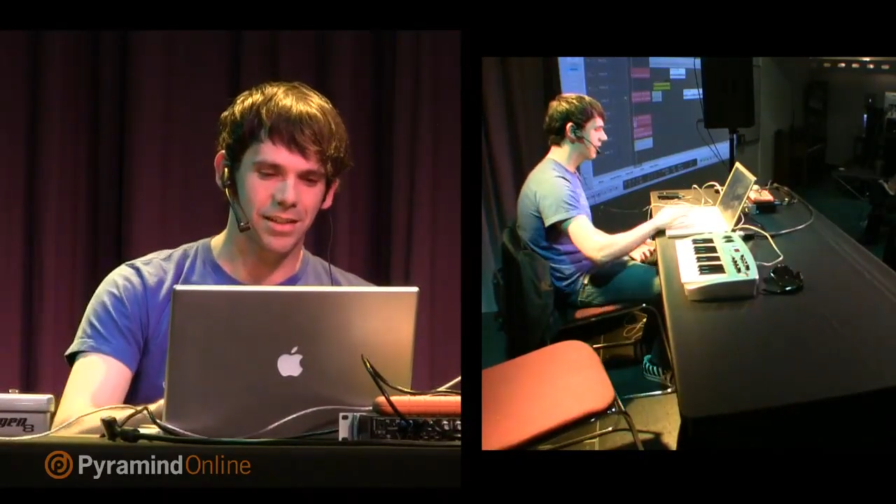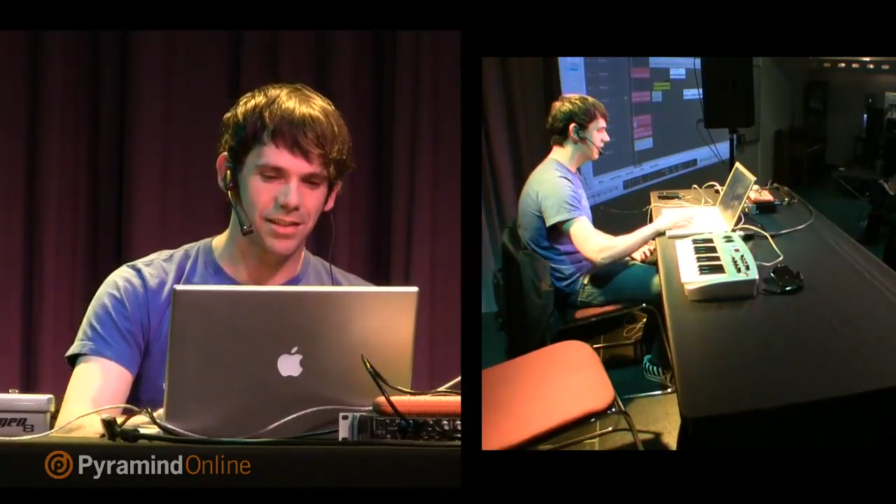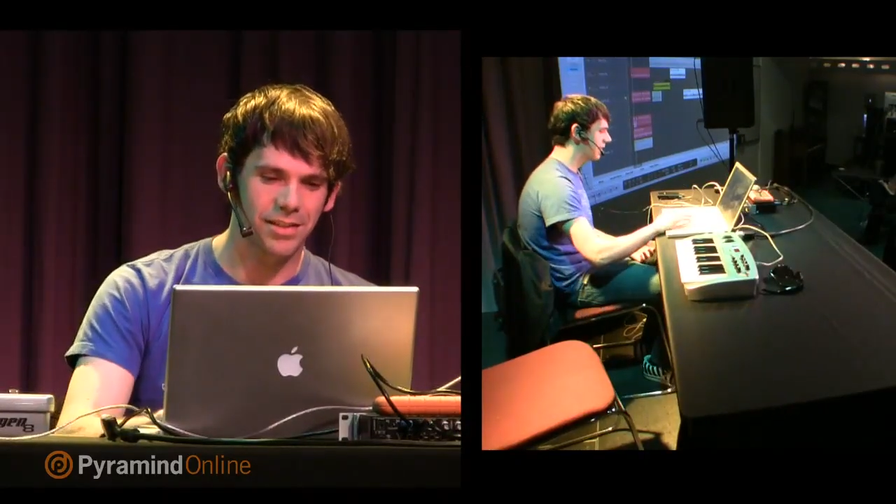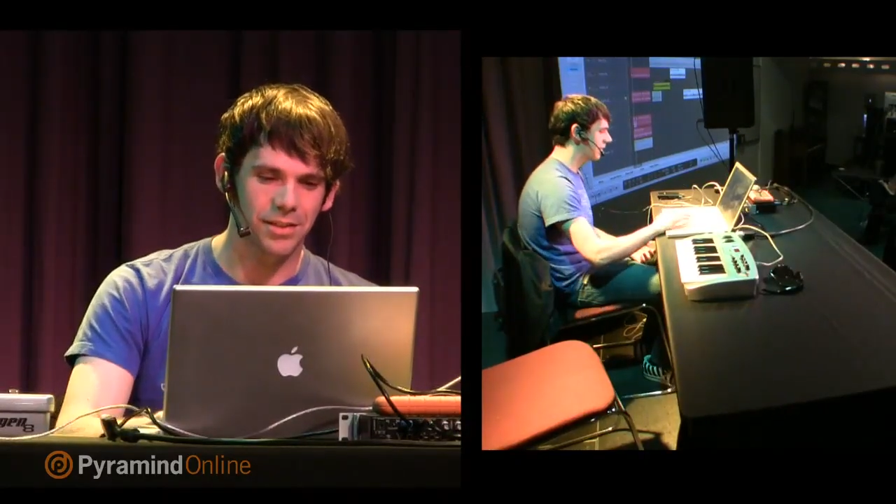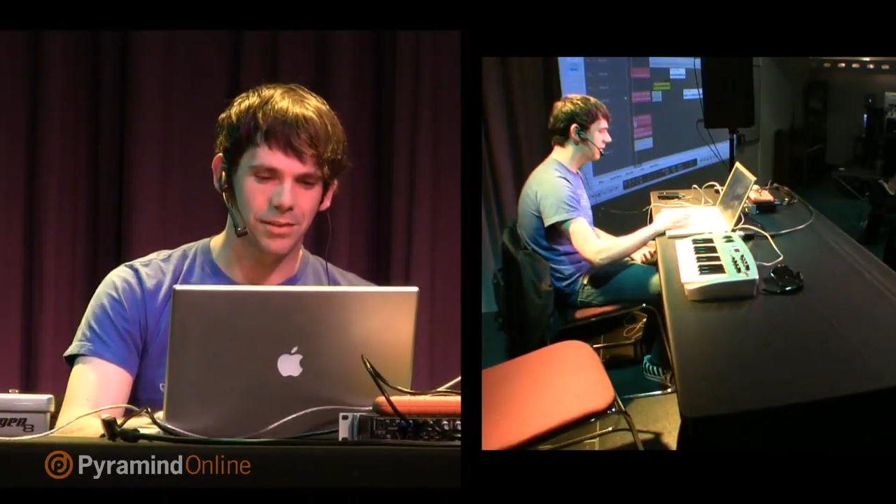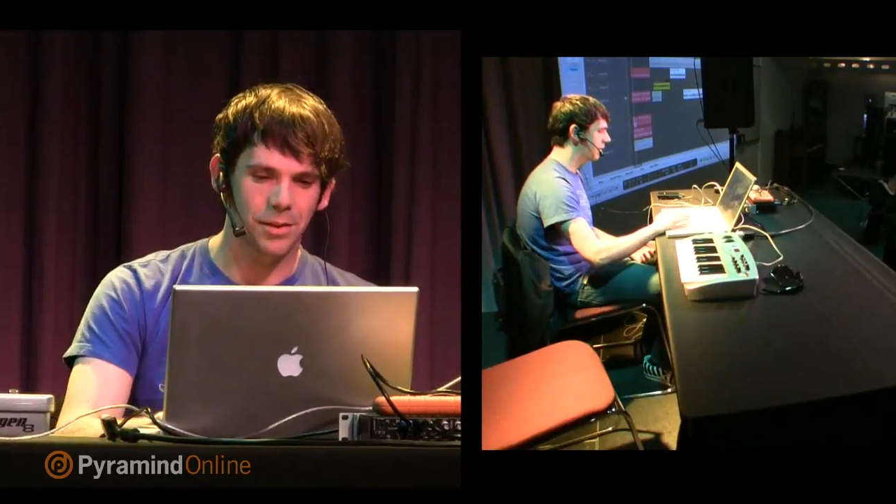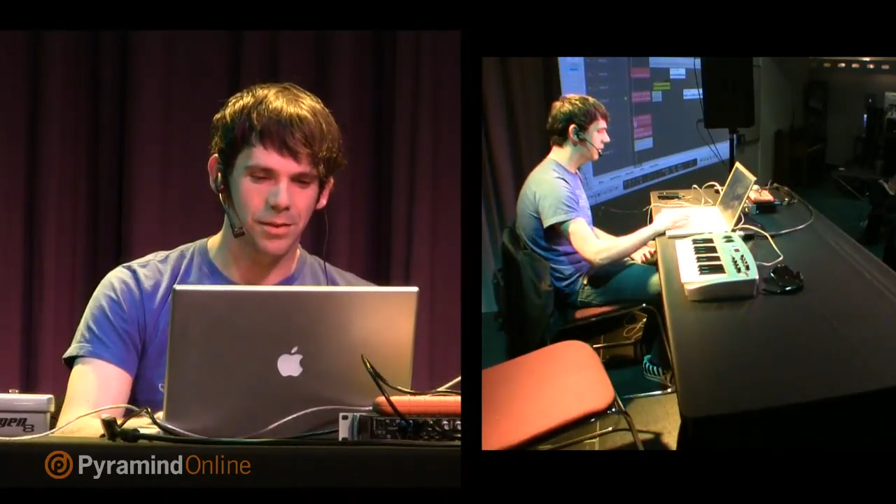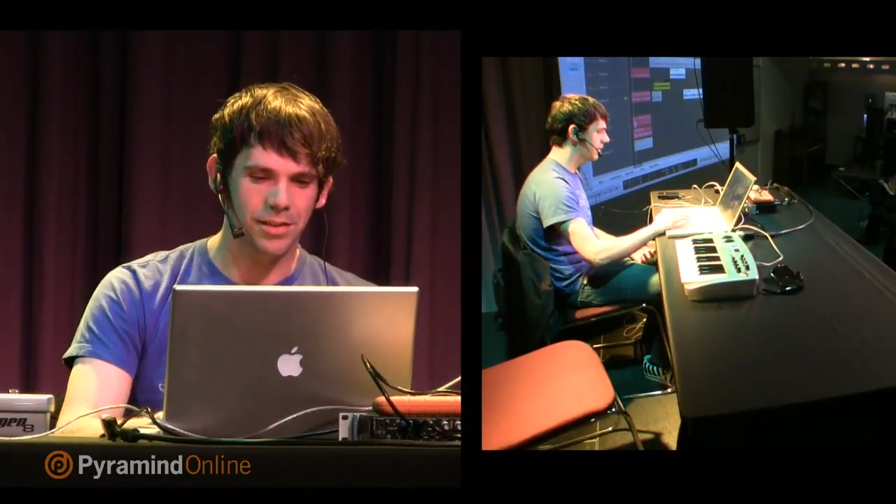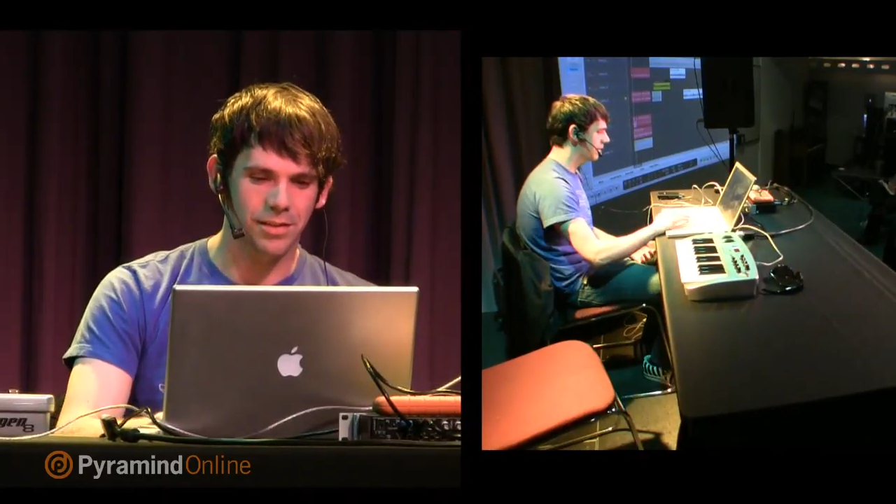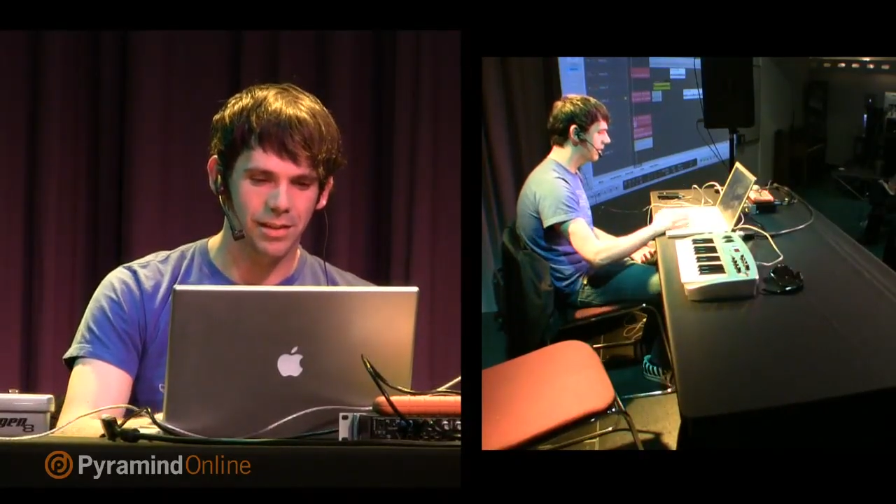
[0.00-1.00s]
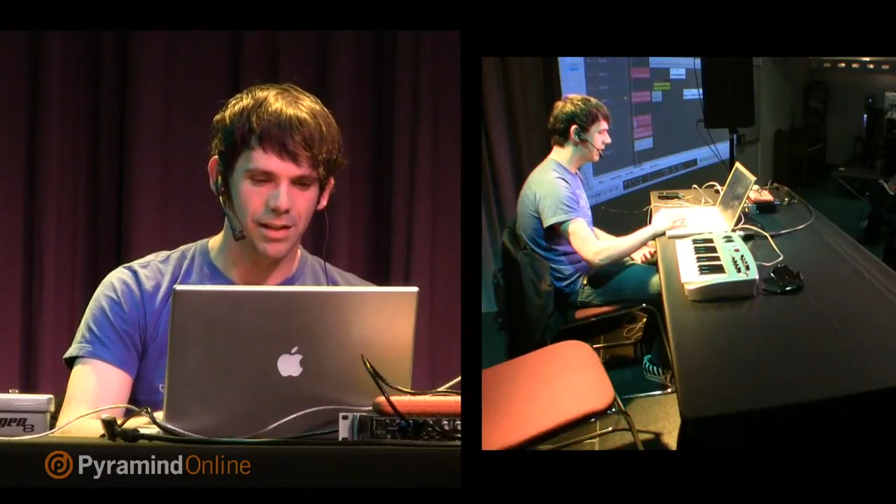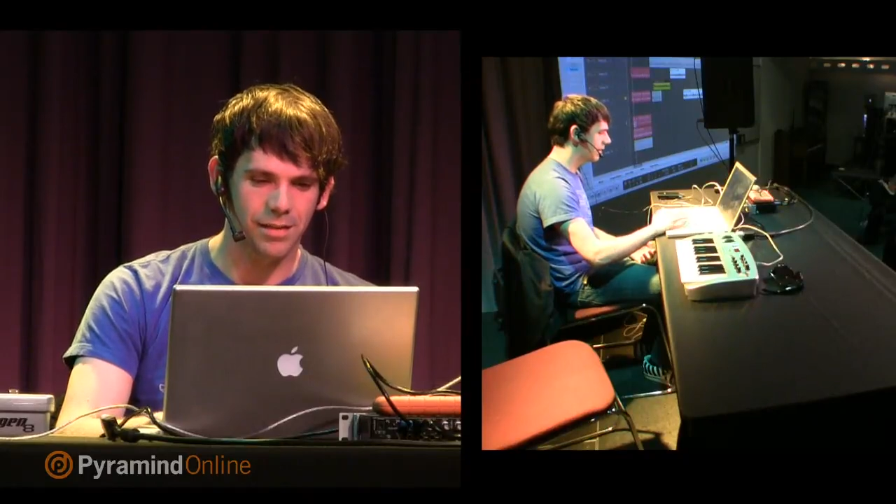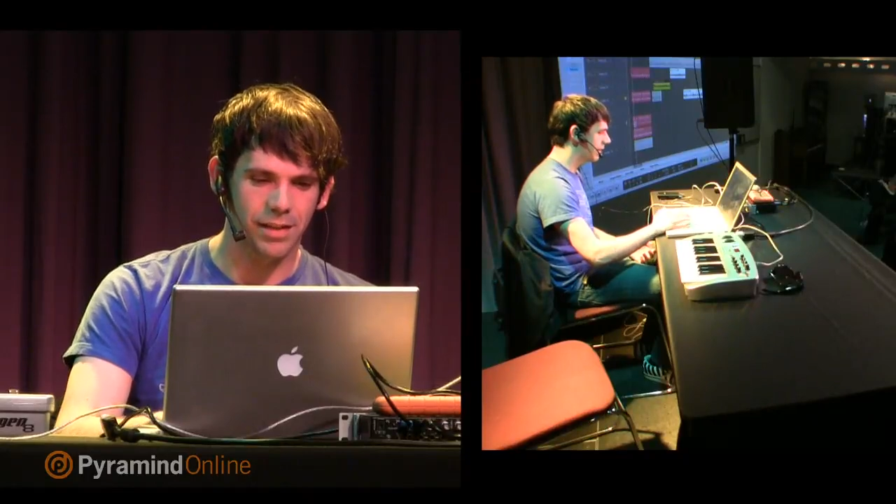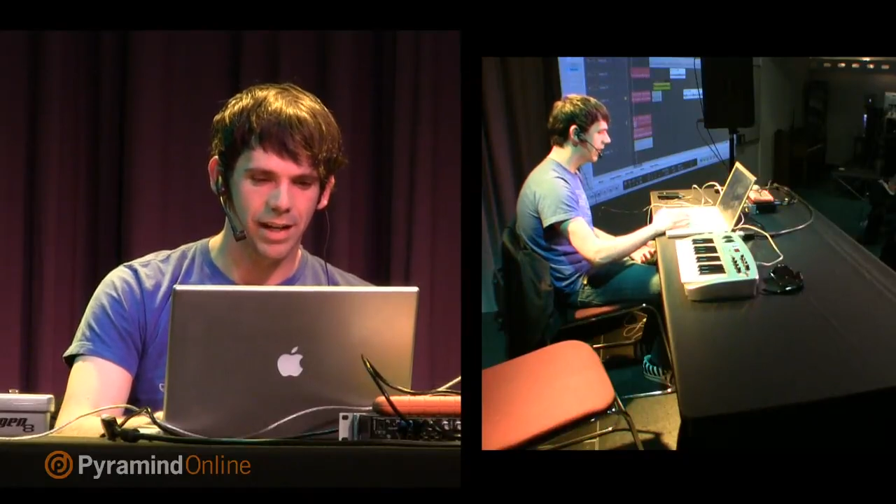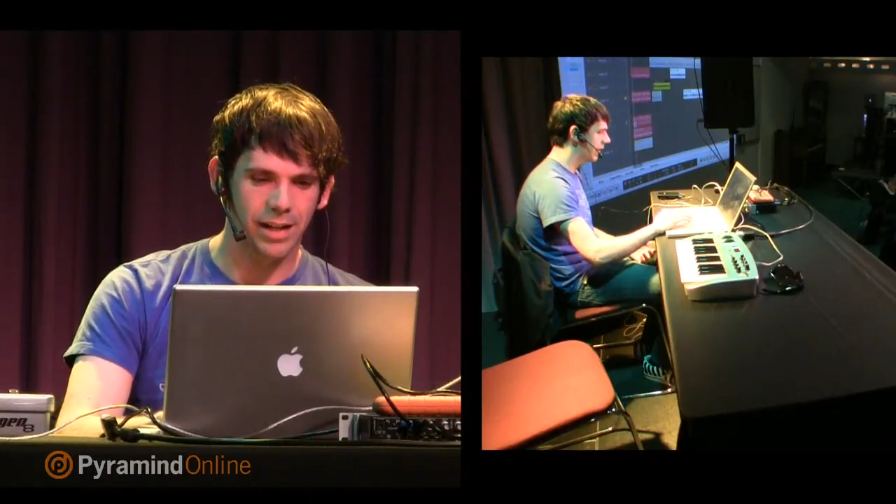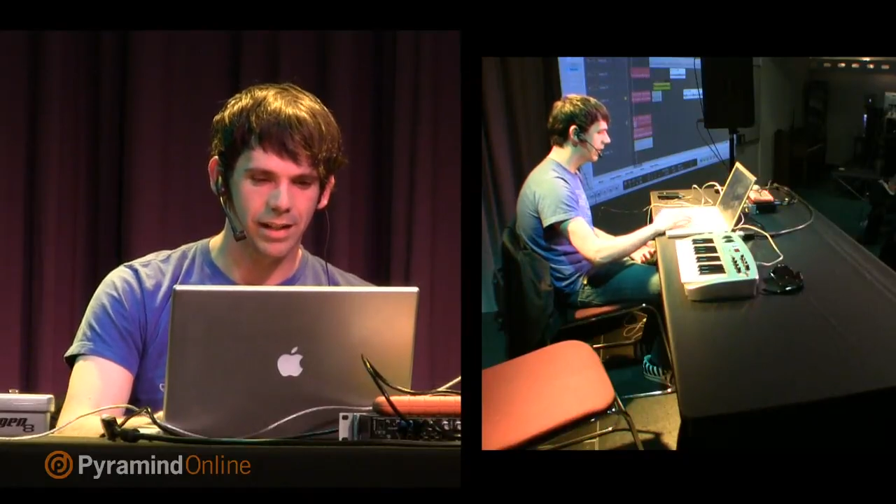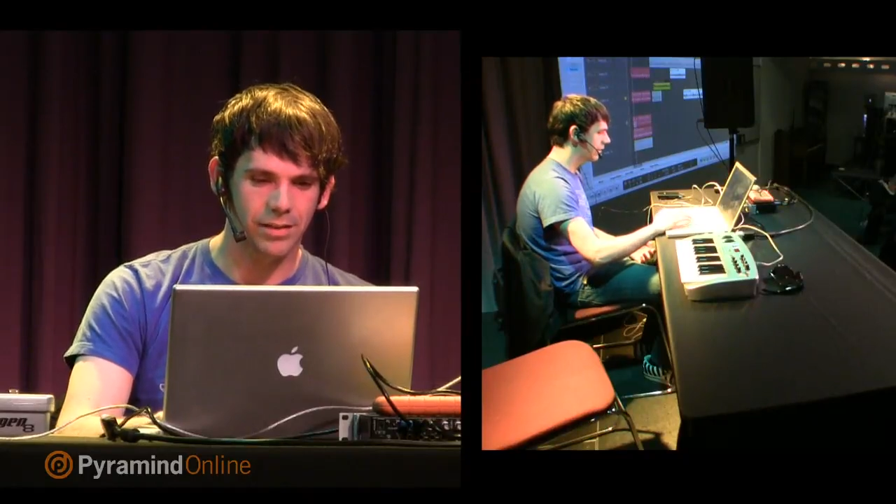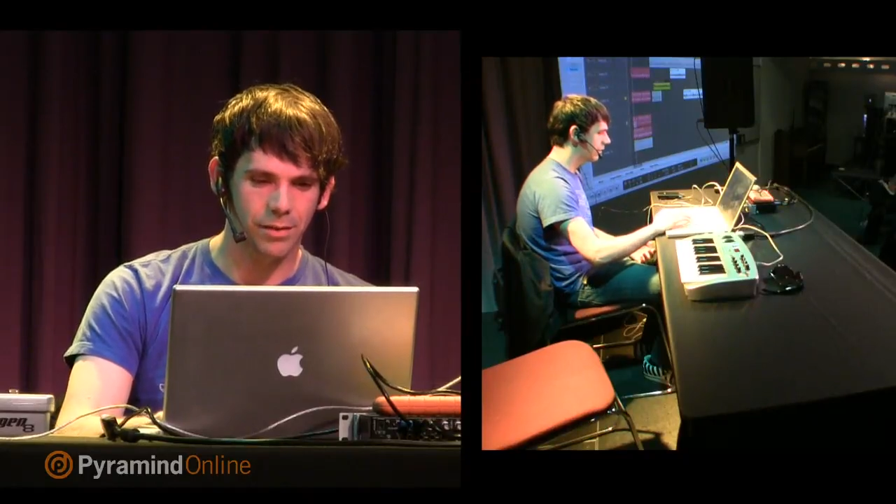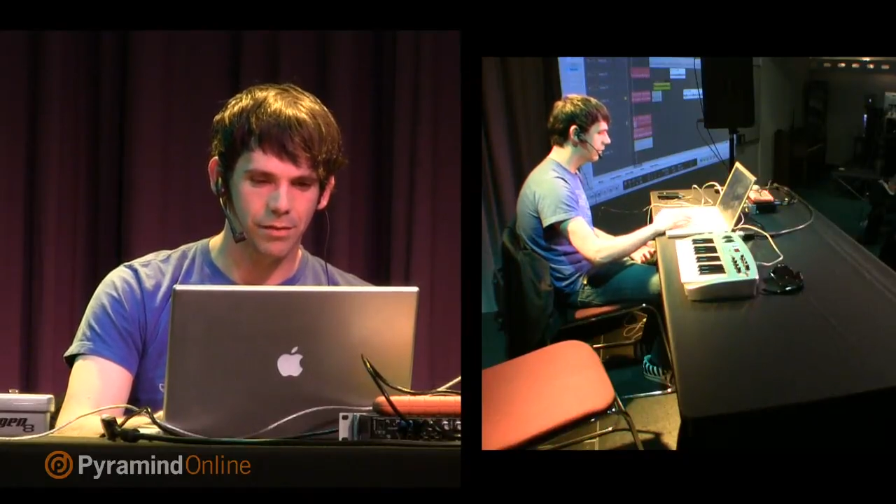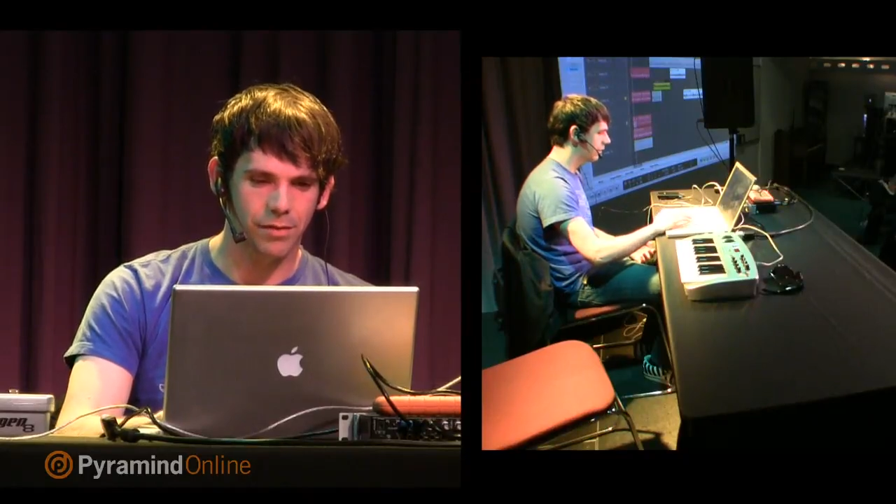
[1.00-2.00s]
and so you'll notice there's lots of that and
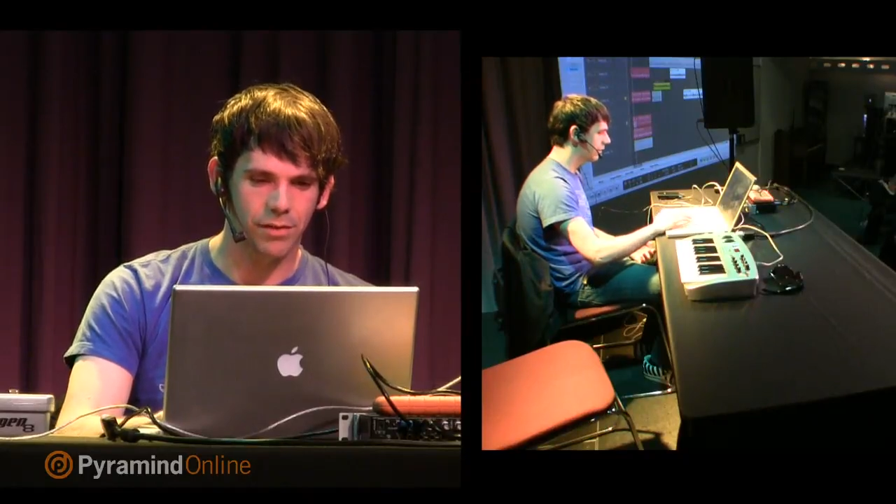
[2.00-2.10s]
sort of